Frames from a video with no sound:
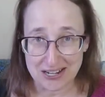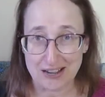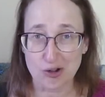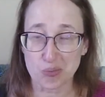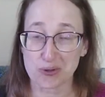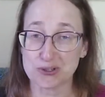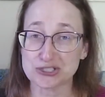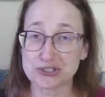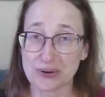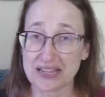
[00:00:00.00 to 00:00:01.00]
I hope you're
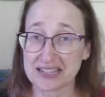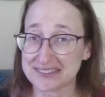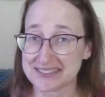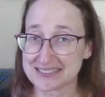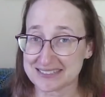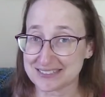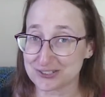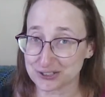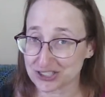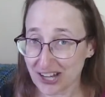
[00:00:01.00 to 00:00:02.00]
enjoying the
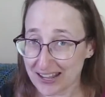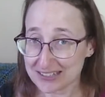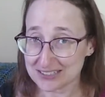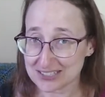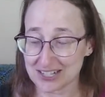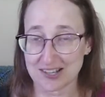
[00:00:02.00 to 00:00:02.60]
seasonal change.